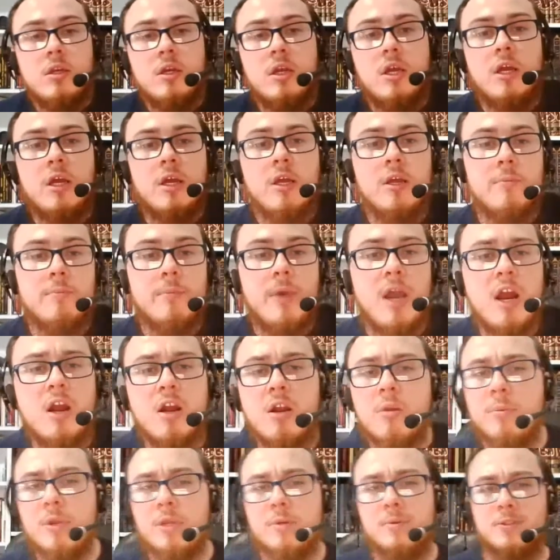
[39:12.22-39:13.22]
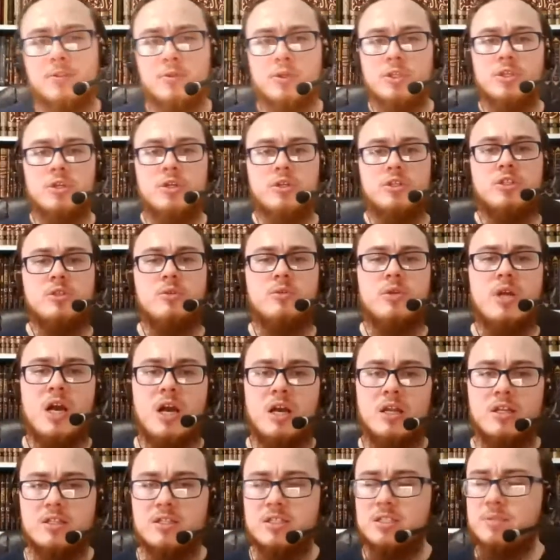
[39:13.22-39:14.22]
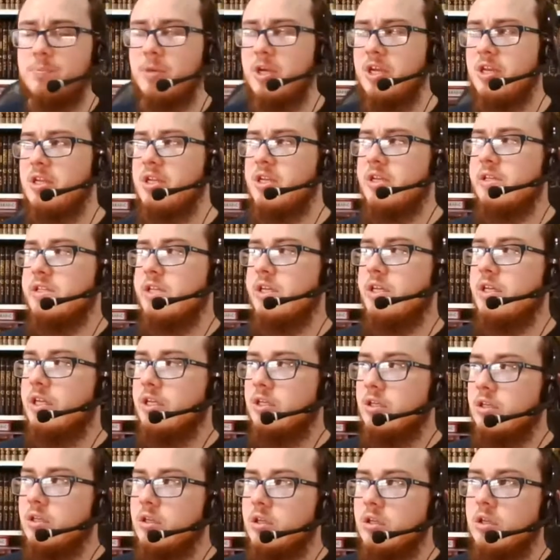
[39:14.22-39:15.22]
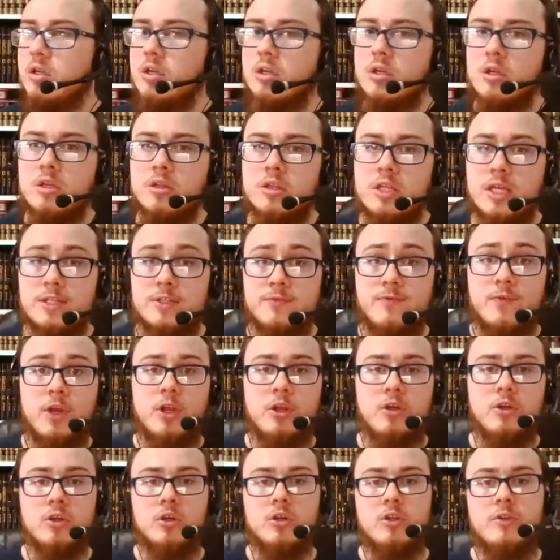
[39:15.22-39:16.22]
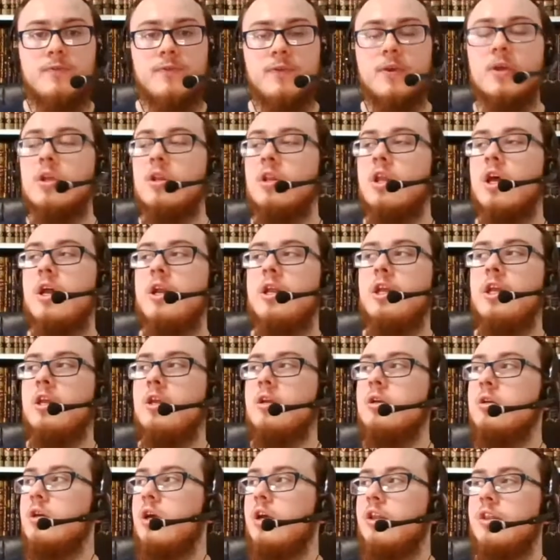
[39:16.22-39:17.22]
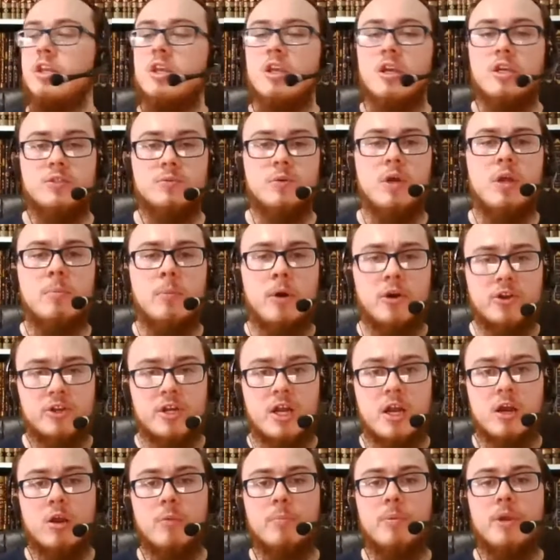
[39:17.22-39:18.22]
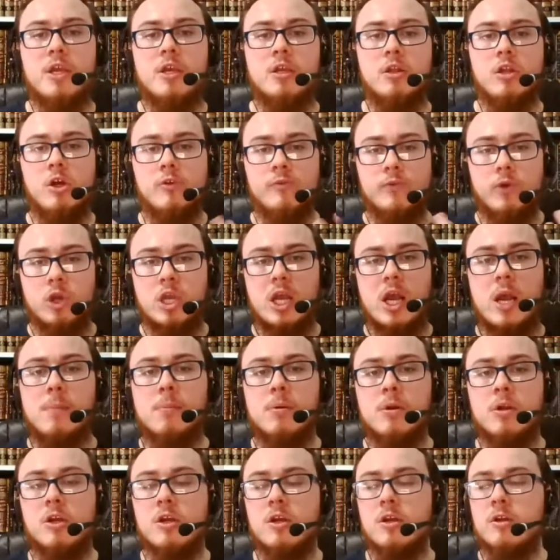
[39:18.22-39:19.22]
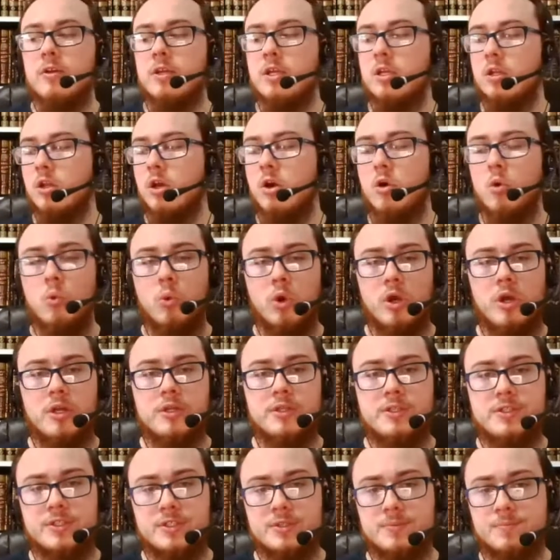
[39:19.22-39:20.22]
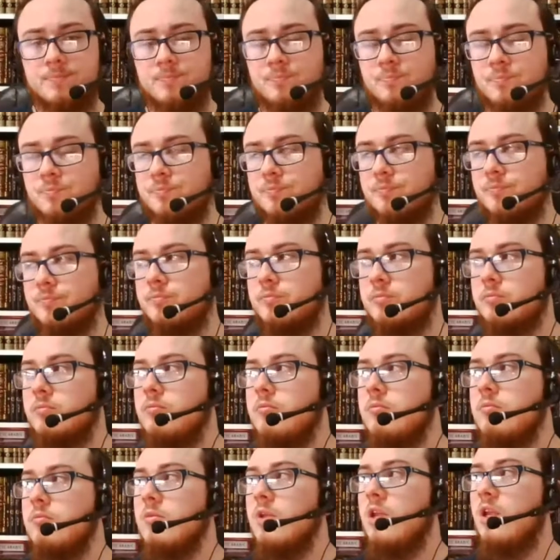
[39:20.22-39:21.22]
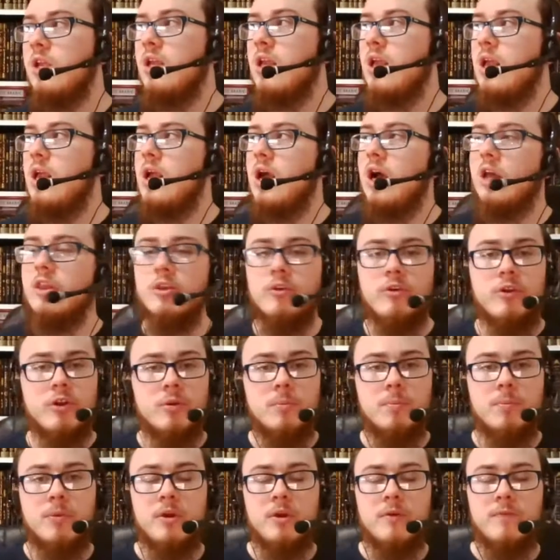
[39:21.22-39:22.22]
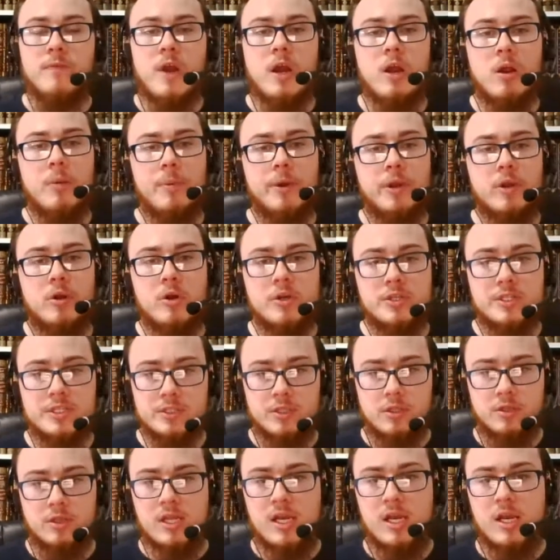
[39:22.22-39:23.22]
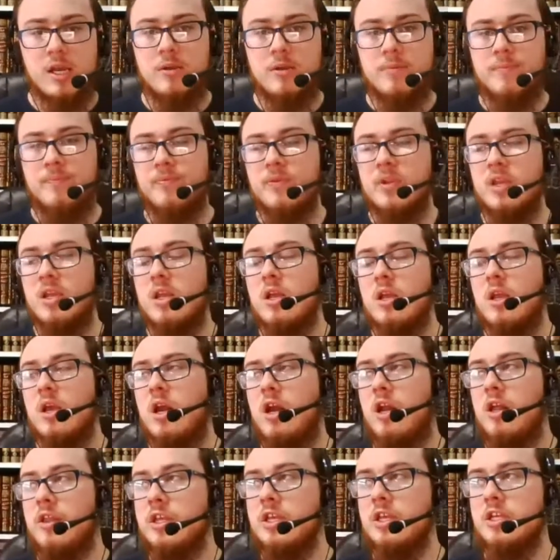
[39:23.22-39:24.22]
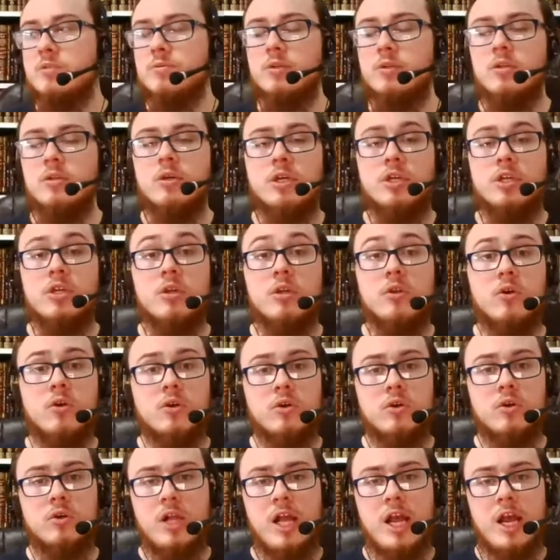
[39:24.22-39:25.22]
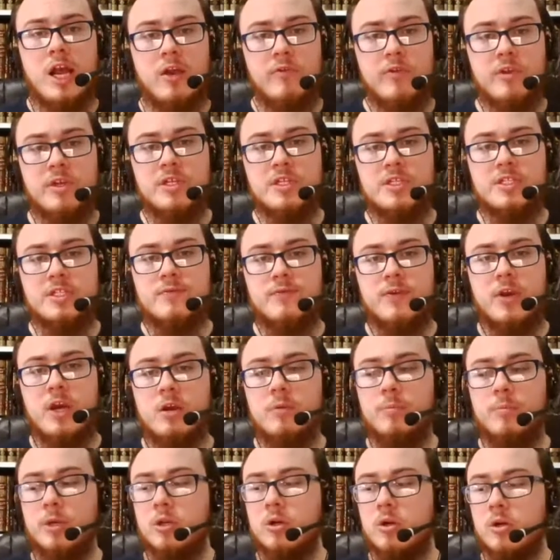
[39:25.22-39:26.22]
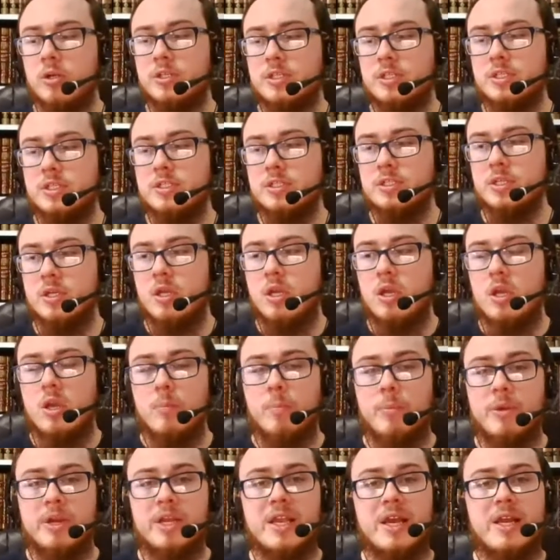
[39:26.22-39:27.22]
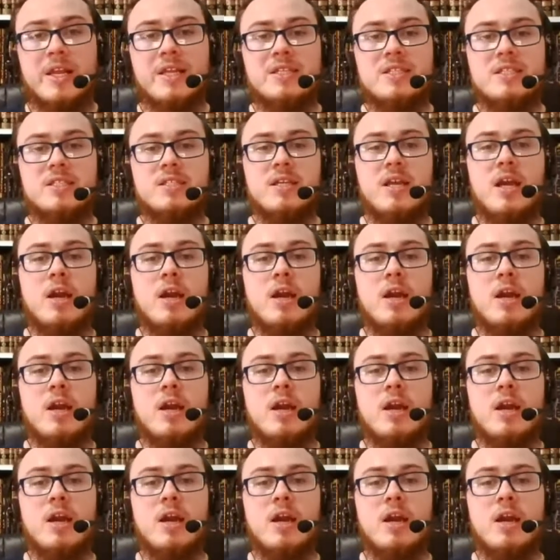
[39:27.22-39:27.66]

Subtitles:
Arabic Between Your Two Hands, Baini Yadayk. That's very good for learning, I think, as well, modern Arabic, a lot of vocabulary, a lot of words. And there are a number of Arabic courses online. And I think as well, look in your local areas for Arabic courses. But again, it